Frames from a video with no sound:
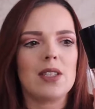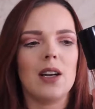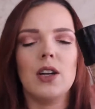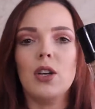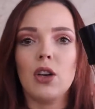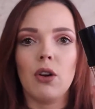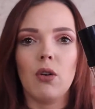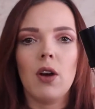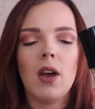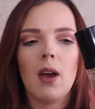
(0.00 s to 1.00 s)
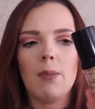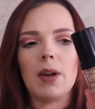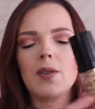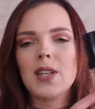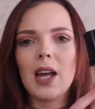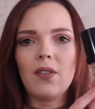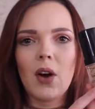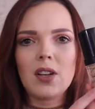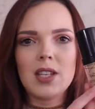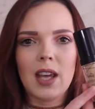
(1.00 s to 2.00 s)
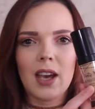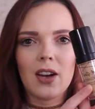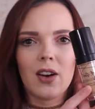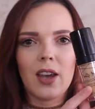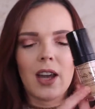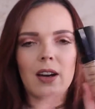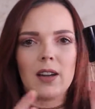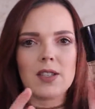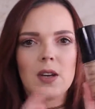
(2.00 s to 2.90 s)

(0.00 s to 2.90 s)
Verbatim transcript: It's not new, but it was kind of hard to get here in Canada.